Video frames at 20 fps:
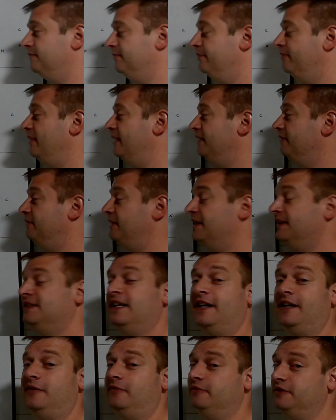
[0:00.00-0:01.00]
big
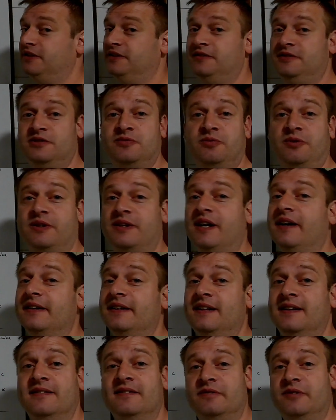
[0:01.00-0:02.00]
time to just work on
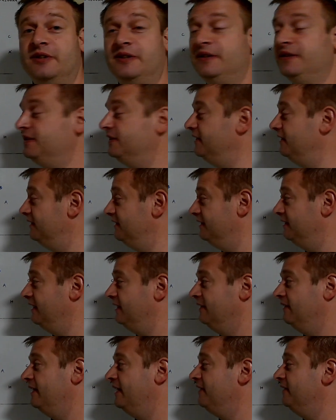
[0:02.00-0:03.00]
getting vertical
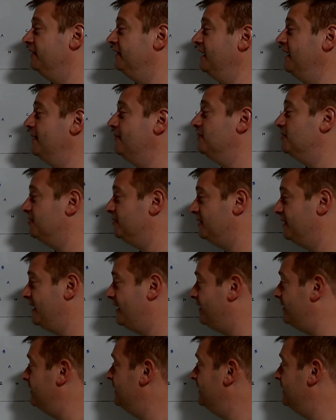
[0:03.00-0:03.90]
and letting games sort out.